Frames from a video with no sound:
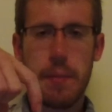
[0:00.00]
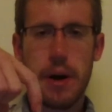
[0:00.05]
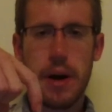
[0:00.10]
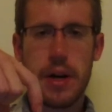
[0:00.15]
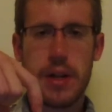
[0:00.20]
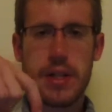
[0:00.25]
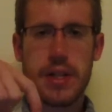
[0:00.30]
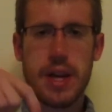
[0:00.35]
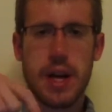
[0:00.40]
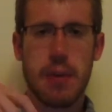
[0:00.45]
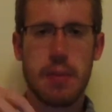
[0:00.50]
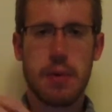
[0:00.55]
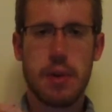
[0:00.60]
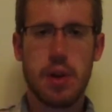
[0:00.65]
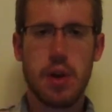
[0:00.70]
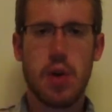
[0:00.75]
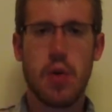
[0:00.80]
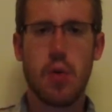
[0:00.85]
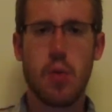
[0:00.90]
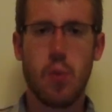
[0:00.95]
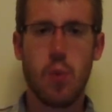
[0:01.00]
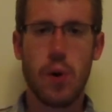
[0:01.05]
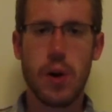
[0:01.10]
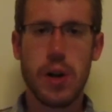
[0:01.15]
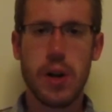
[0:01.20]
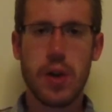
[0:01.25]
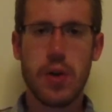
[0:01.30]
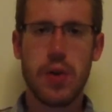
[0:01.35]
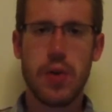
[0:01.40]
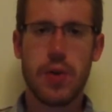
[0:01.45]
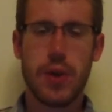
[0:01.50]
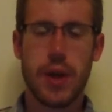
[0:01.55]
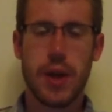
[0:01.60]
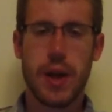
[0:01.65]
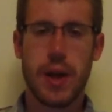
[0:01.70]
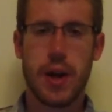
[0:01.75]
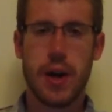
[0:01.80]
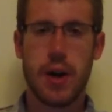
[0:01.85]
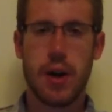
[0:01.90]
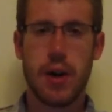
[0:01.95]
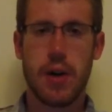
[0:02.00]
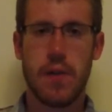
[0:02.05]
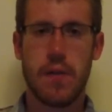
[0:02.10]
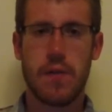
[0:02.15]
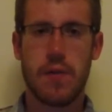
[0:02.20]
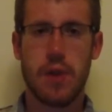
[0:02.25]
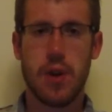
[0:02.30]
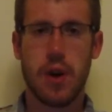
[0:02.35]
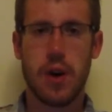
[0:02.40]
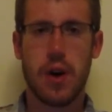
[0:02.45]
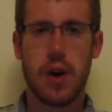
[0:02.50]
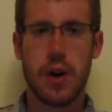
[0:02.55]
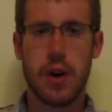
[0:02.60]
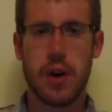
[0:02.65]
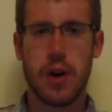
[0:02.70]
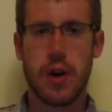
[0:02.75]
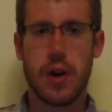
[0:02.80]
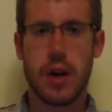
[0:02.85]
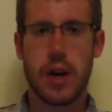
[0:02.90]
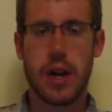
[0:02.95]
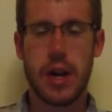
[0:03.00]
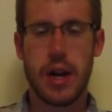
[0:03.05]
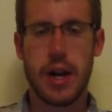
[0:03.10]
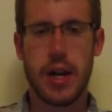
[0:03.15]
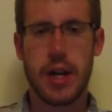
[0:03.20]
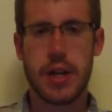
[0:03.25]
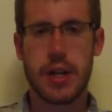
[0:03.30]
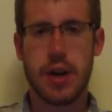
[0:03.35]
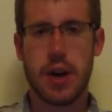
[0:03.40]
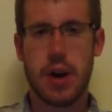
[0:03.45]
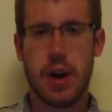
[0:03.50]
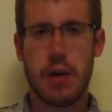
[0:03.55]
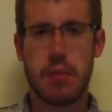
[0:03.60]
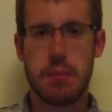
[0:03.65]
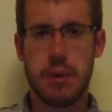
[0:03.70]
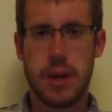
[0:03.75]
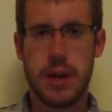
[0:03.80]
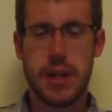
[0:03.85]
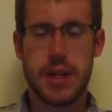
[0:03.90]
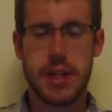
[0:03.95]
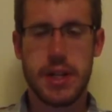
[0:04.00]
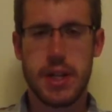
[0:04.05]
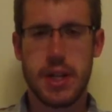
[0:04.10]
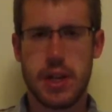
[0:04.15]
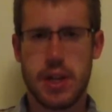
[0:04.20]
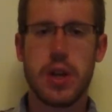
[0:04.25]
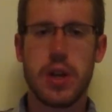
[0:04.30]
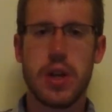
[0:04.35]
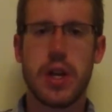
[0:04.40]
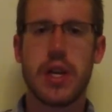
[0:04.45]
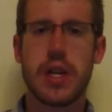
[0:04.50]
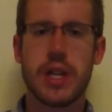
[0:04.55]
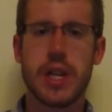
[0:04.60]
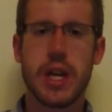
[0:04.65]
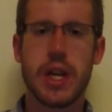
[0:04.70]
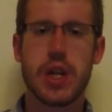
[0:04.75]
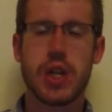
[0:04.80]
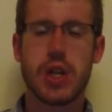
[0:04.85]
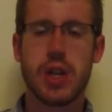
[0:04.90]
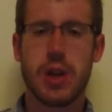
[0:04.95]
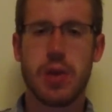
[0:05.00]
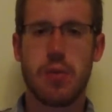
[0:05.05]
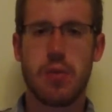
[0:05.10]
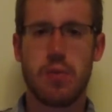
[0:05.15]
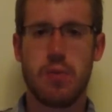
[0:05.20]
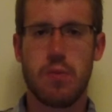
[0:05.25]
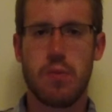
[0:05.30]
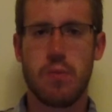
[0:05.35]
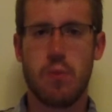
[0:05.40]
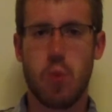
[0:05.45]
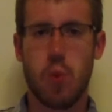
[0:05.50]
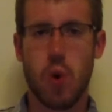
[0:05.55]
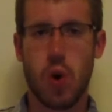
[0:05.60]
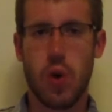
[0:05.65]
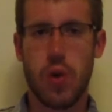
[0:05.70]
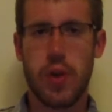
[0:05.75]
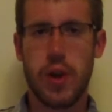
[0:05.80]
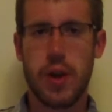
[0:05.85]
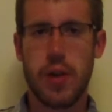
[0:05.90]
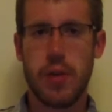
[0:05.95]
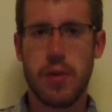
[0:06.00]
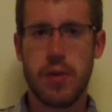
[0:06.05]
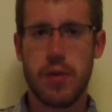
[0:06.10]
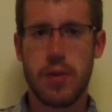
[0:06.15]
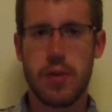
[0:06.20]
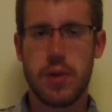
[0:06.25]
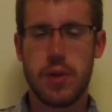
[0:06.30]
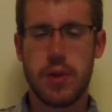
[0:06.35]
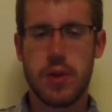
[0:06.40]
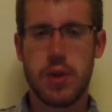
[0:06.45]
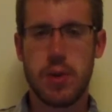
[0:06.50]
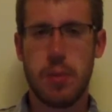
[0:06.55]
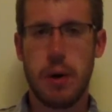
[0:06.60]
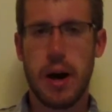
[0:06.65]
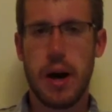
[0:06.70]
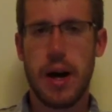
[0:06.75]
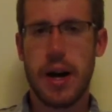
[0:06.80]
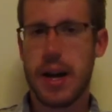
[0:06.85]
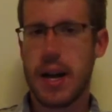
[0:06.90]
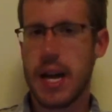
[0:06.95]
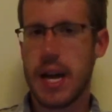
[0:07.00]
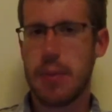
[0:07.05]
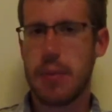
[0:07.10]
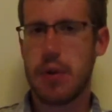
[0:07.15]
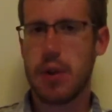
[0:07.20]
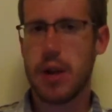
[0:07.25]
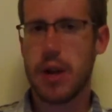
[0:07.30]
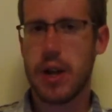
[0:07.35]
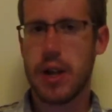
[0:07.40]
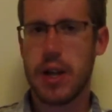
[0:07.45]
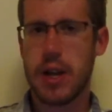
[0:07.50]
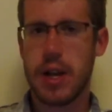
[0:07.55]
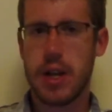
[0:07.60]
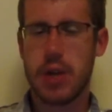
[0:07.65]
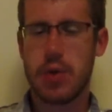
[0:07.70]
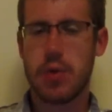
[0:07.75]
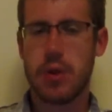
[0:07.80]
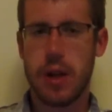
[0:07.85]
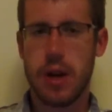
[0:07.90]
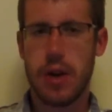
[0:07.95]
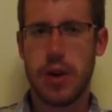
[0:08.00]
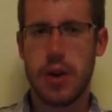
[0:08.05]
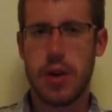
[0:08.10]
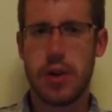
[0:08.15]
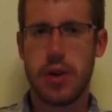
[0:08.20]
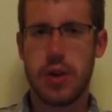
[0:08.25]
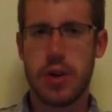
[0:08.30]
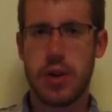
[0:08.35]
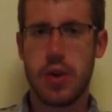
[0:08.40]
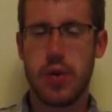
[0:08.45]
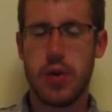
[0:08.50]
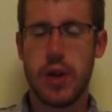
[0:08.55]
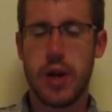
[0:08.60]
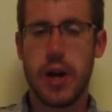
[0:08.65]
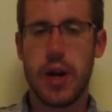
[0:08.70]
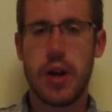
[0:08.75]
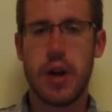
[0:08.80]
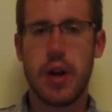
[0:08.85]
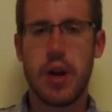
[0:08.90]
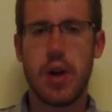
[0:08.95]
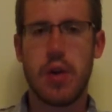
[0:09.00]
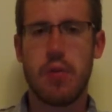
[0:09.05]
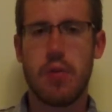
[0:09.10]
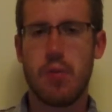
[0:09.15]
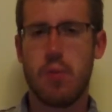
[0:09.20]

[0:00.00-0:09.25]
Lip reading: box down below, what do you think of the Kinect on PC? Do you think it's actually worth it to buy a cable like that to allow you to do that?